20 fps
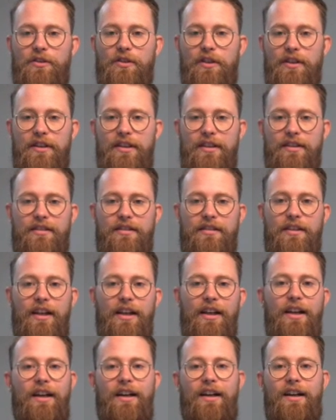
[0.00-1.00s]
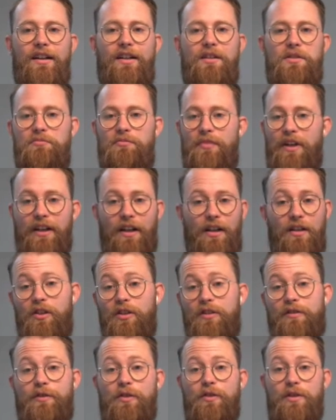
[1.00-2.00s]
this, and I
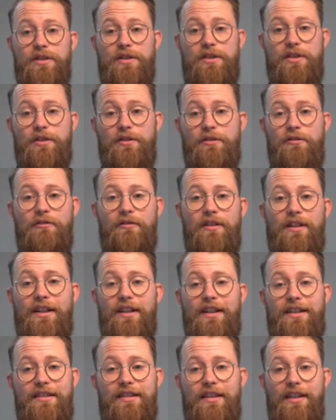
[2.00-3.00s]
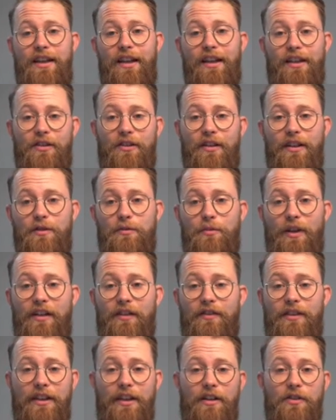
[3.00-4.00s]
look forward to seeing your explainer
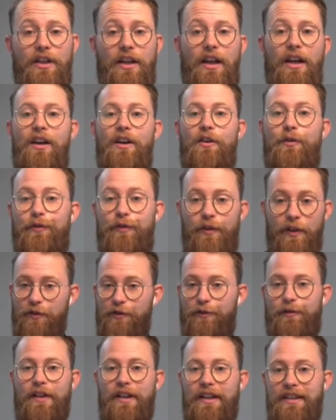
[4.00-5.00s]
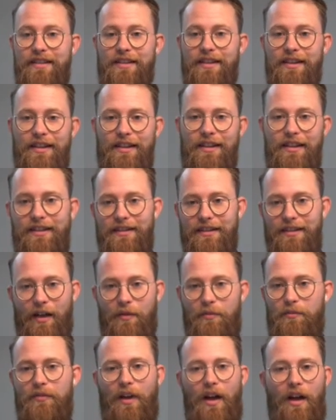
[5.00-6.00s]
videos. Feel free to,
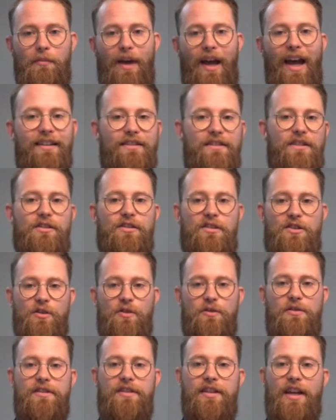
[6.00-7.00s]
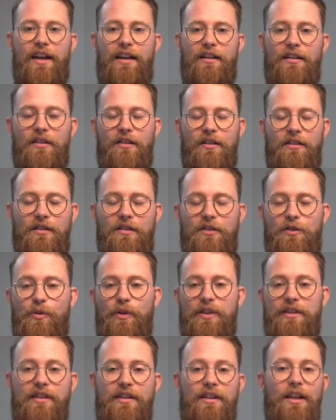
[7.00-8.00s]
I'm at Juice10 on
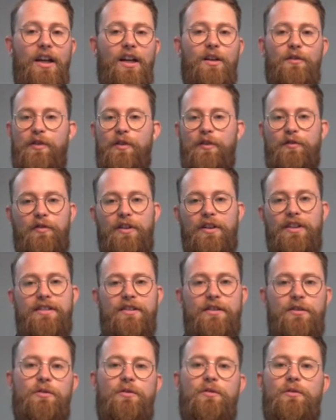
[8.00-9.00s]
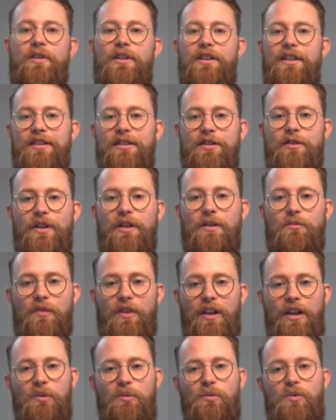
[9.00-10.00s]
Twitter. Feel free to tweet
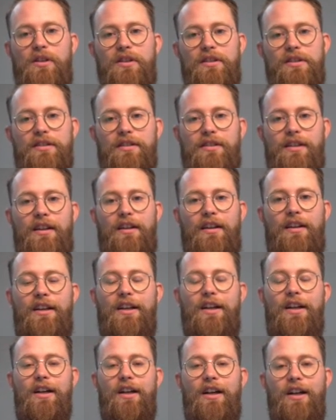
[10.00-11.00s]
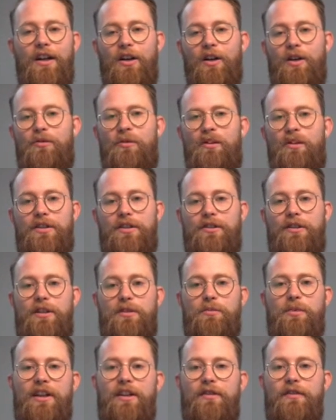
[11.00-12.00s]
me what your
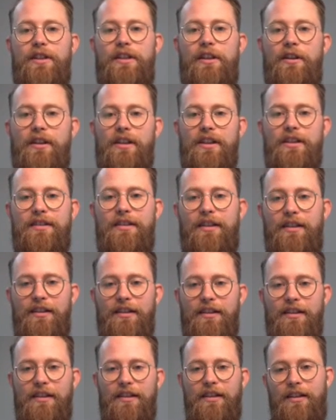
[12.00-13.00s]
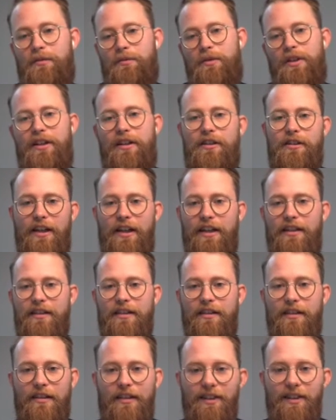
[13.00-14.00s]
explainer video is, and I might go ahead
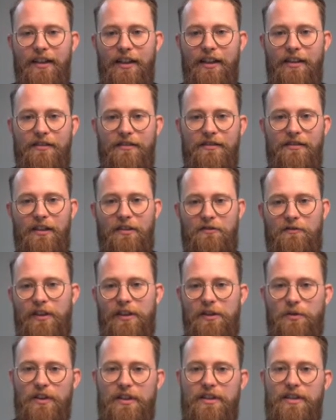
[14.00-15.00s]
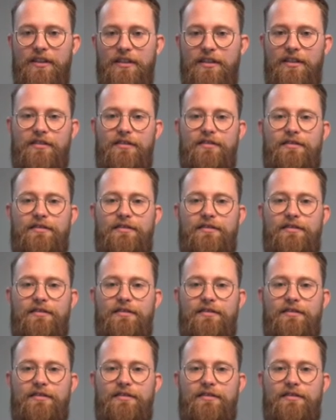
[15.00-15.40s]
and retweet it.